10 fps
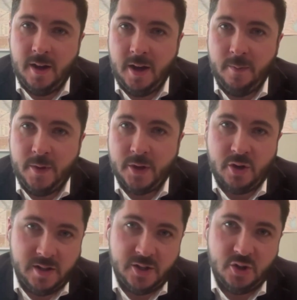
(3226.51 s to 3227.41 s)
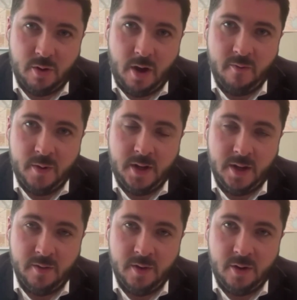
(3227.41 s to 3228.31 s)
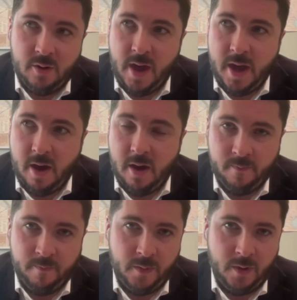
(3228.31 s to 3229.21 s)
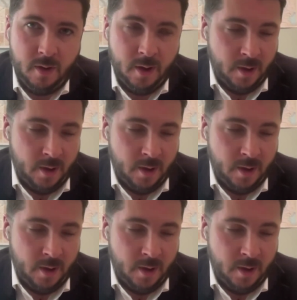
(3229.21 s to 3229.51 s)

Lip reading: the transitional government, given who they are